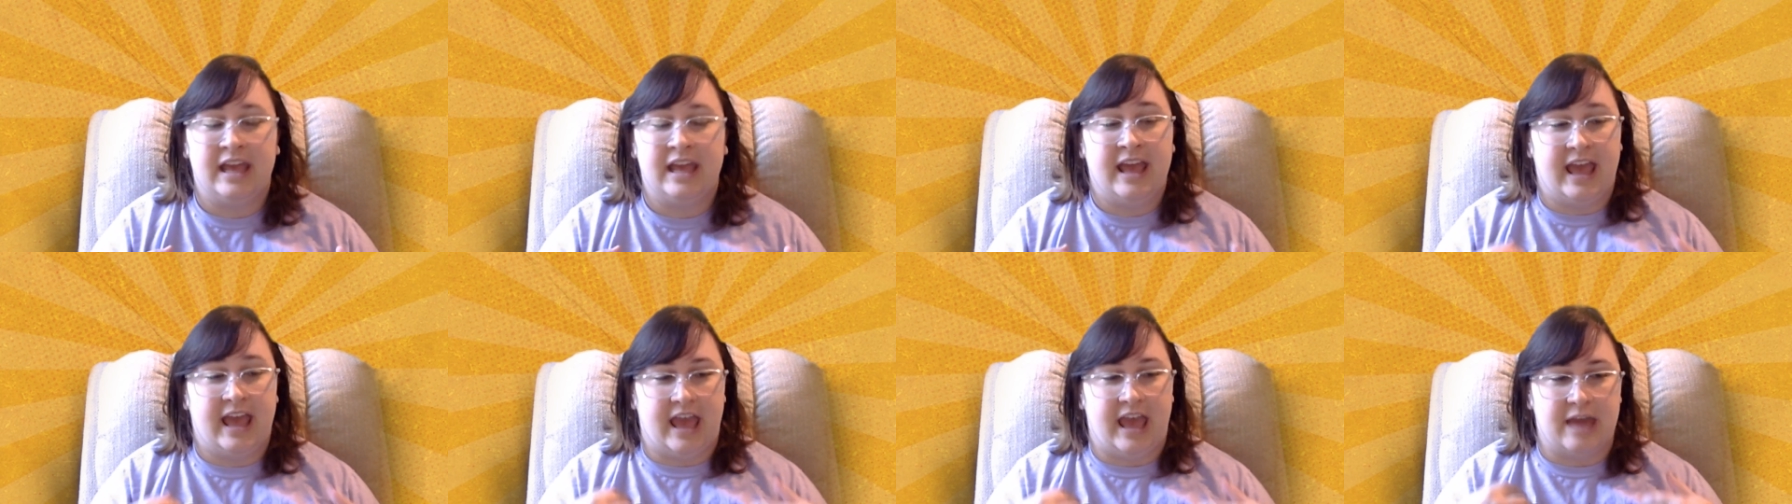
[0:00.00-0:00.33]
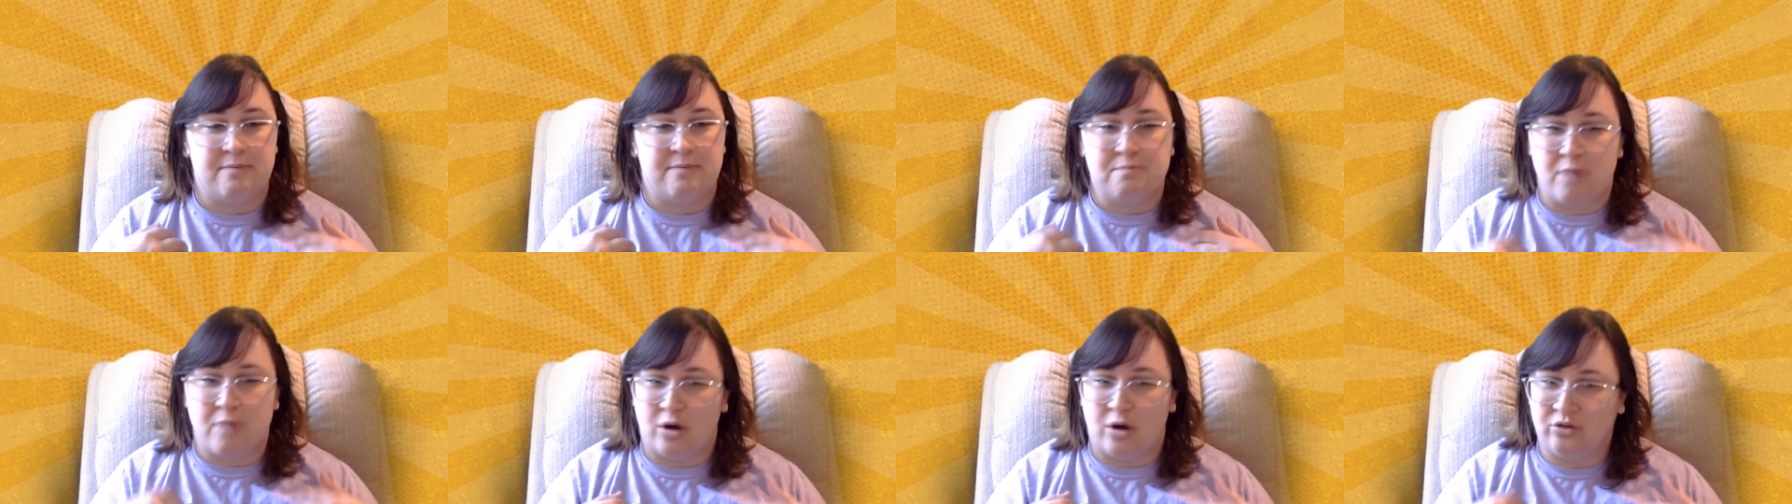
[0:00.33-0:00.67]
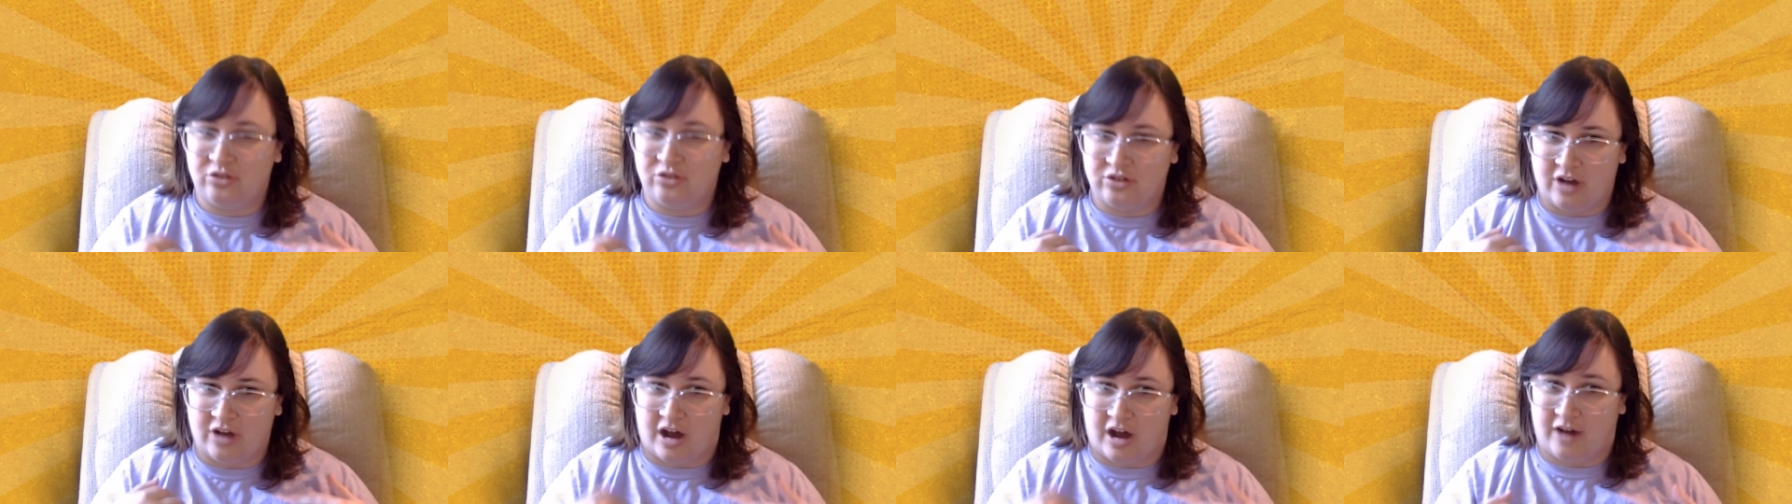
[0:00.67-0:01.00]
And
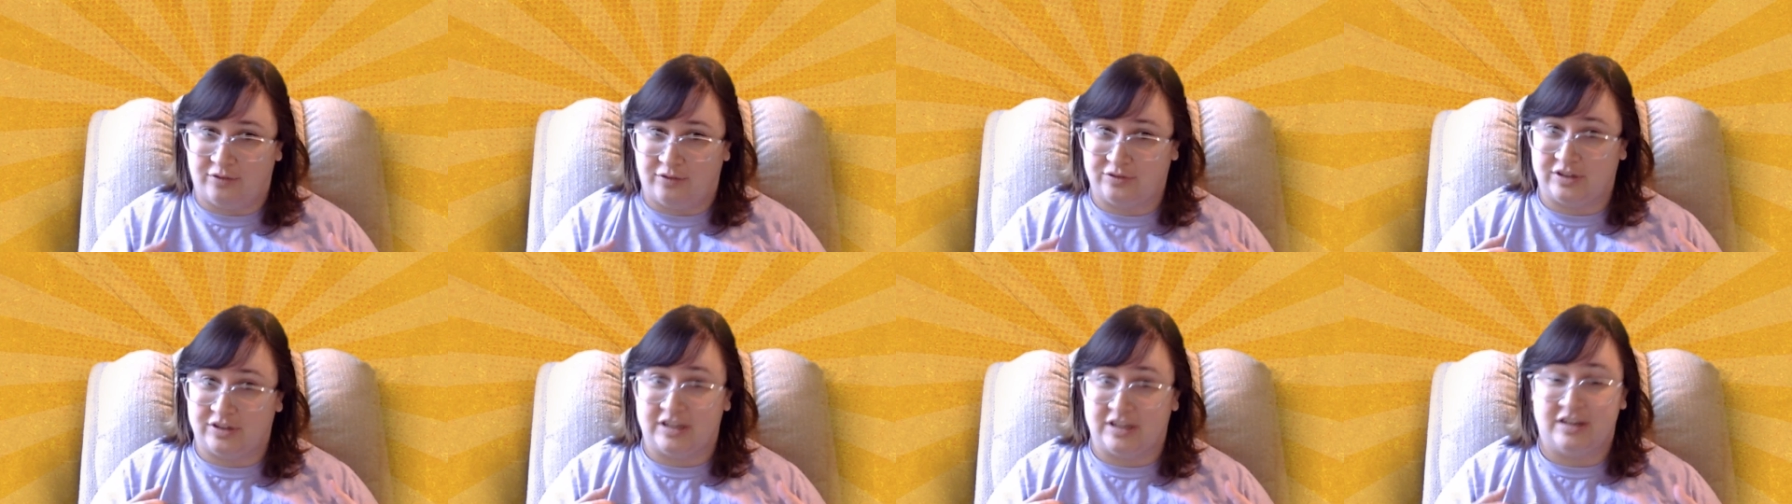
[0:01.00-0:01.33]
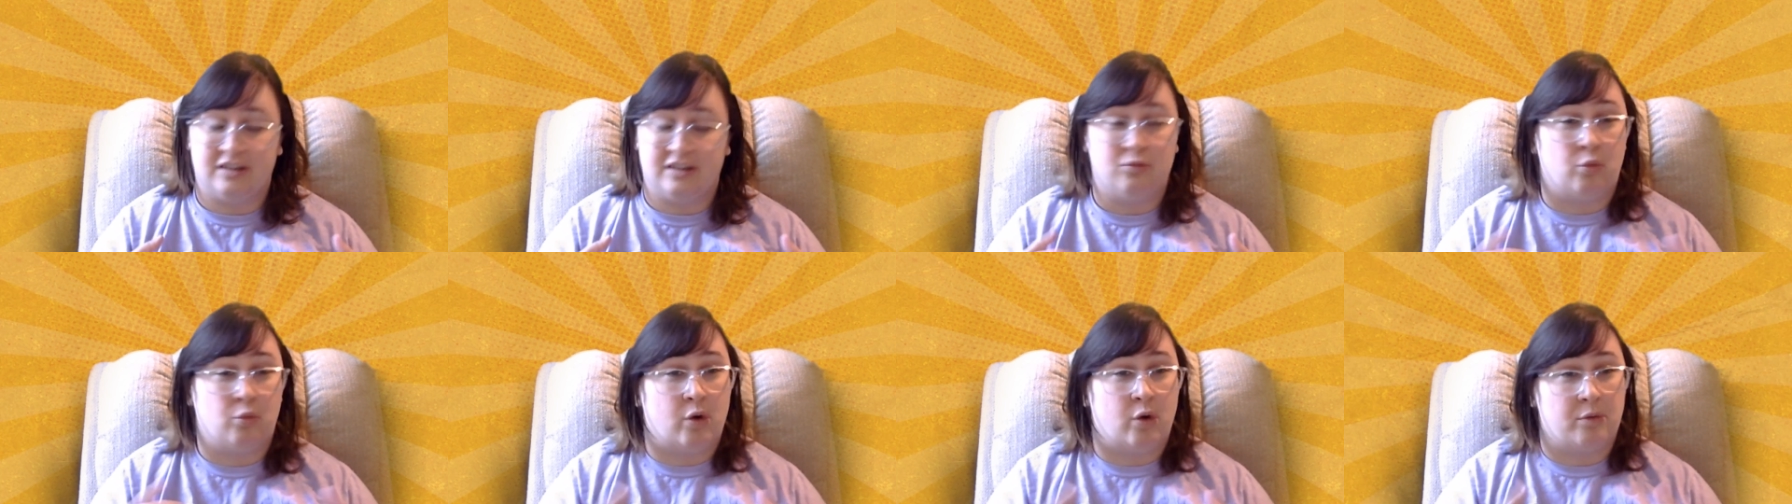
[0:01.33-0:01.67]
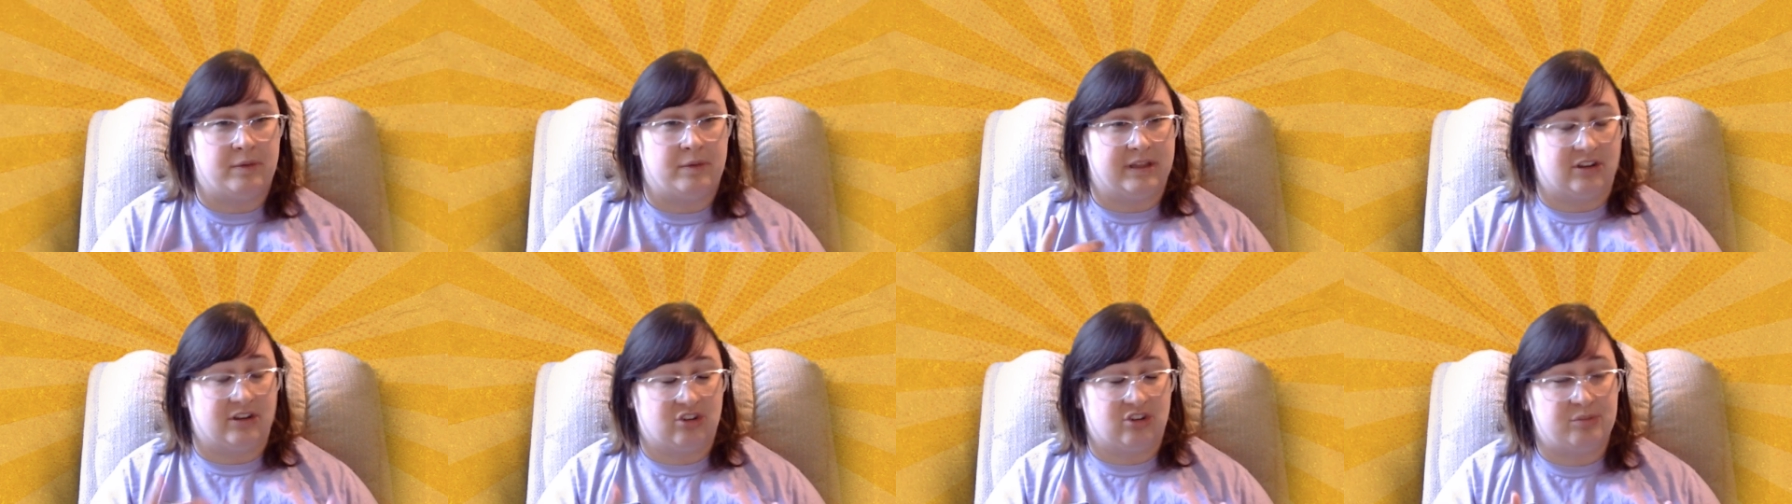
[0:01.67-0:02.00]
most often what
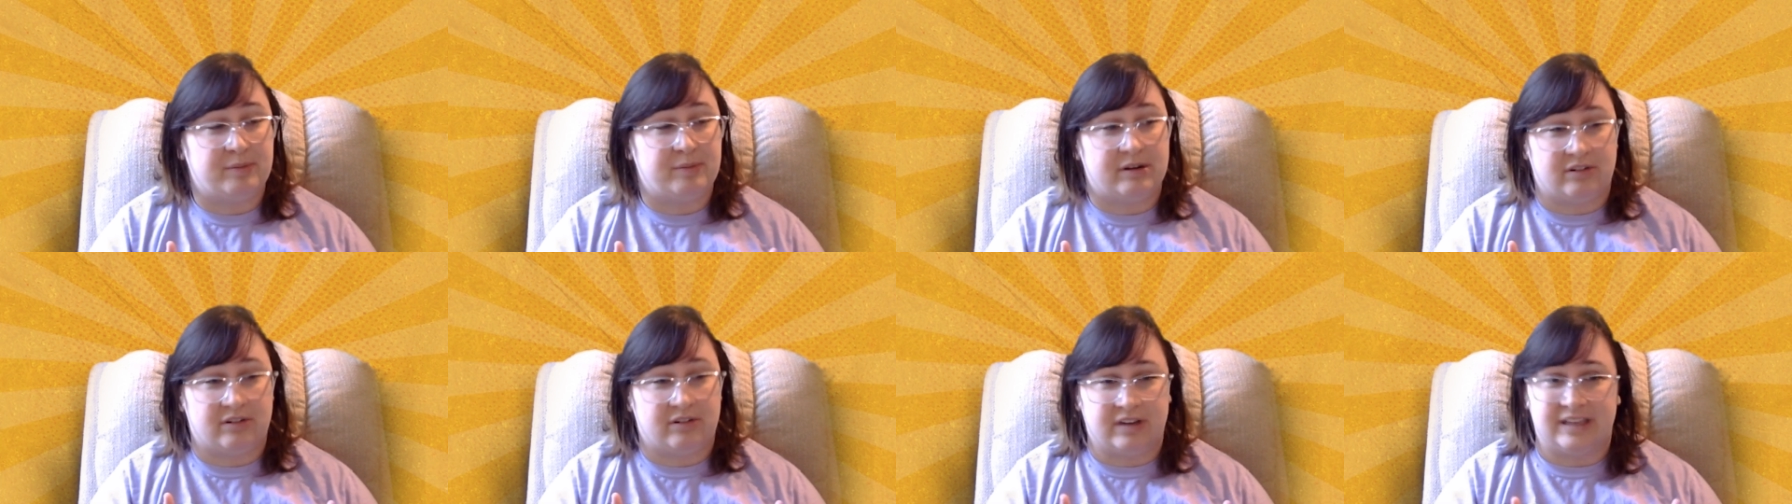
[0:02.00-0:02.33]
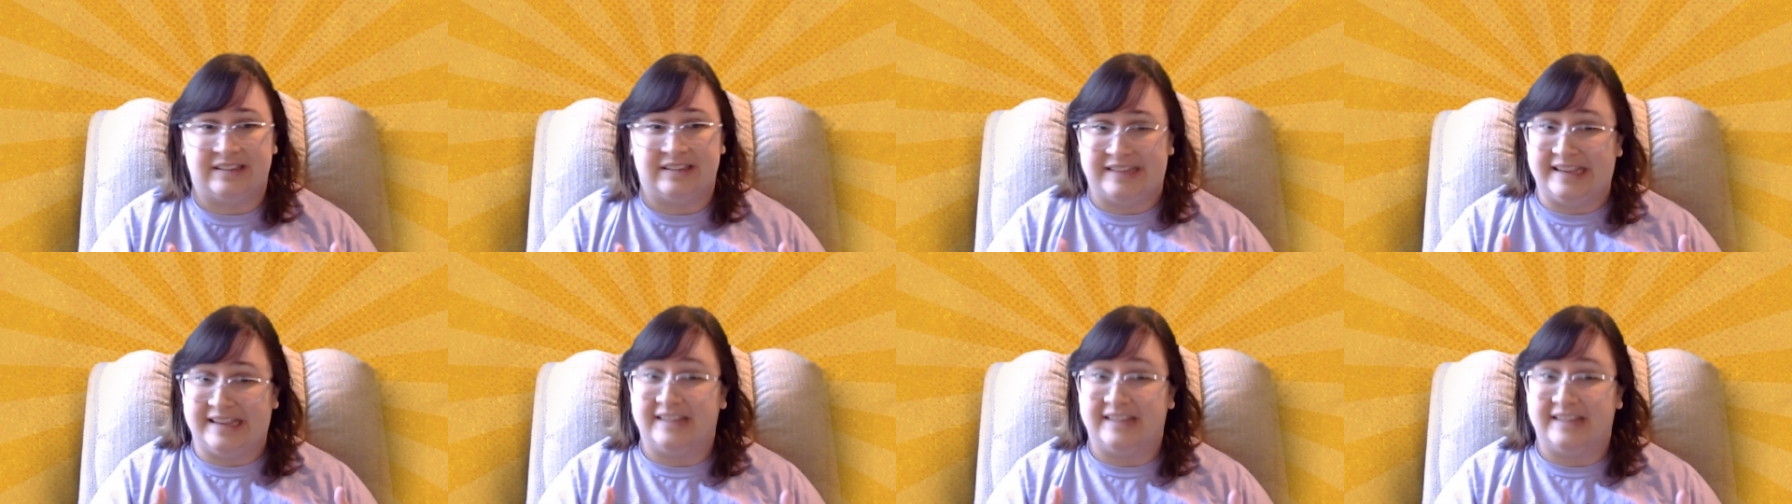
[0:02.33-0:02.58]
we experience